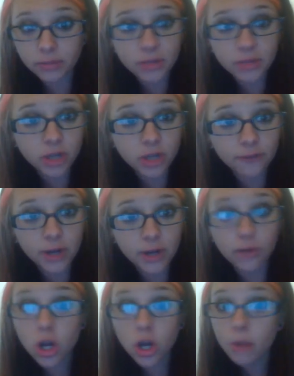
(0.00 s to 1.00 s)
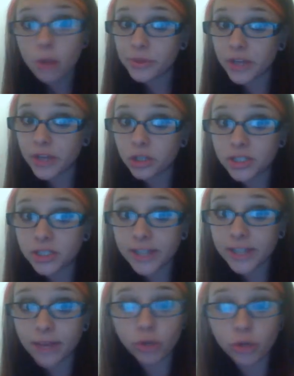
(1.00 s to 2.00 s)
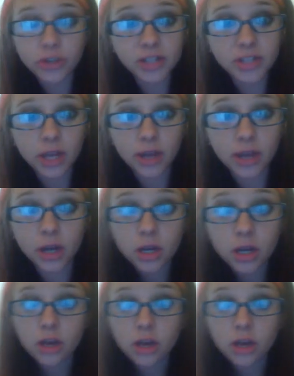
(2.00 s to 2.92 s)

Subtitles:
Maybe not forever, but they damn well stay there.